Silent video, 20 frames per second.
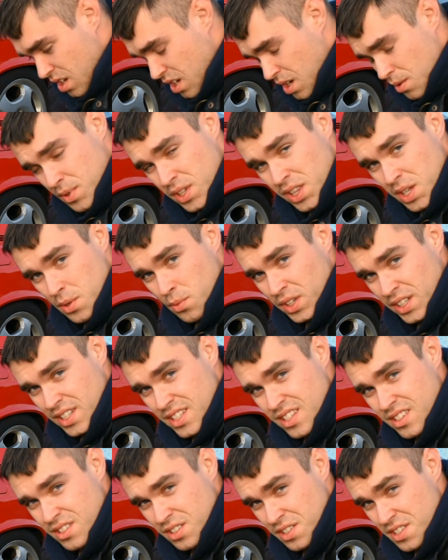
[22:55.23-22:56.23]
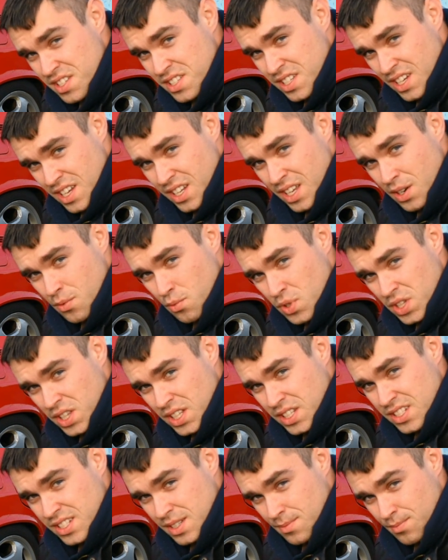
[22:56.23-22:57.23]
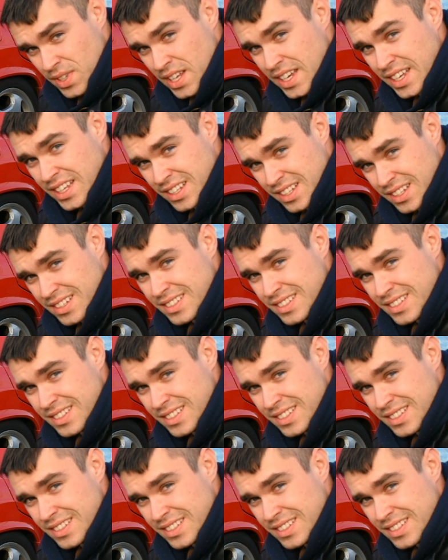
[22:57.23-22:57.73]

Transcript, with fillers: I really wanted to send a really some like